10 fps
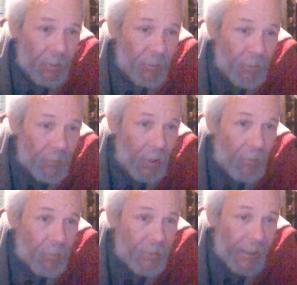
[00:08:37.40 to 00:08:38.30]
You do
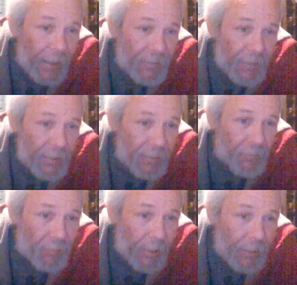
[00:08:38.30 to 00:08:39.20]
know who Dazza
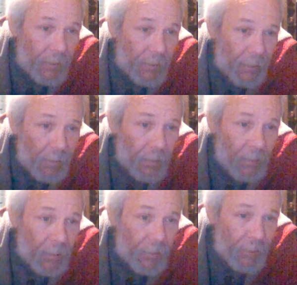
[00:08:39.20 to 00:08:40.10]
is, right?
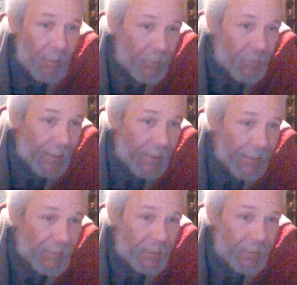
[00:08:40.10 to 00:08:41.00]
Do you know who
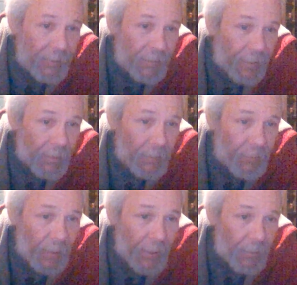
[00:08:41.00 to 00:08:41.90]
Dazza is
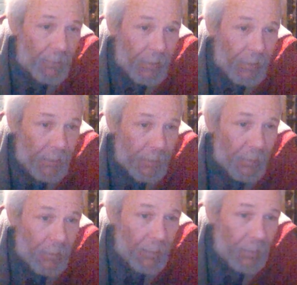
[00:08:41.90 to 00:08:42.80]
there, fucking Loki?
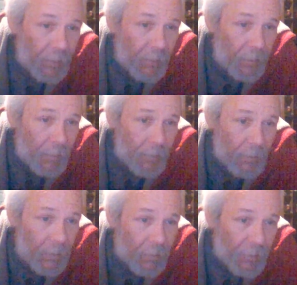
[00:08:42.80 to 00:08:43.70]

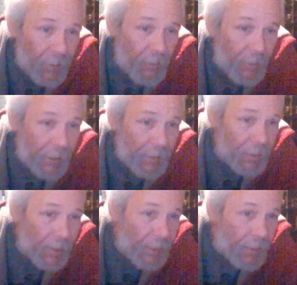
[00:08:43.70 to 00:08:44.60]
Do you know what
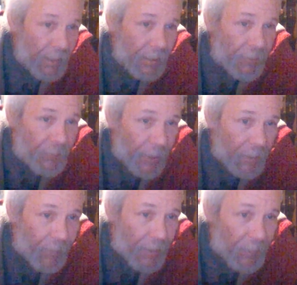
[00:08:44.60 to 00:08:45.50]
he's
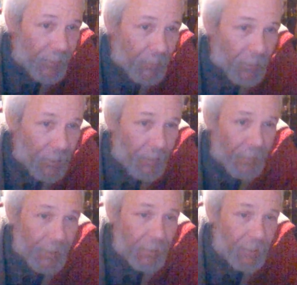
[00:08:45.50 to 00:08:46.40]
fucking famous for
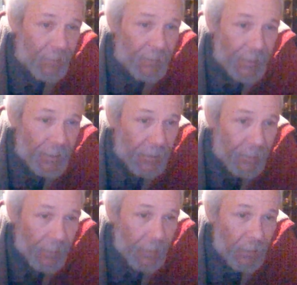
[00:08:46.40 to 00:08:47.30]
over there in New Zealand?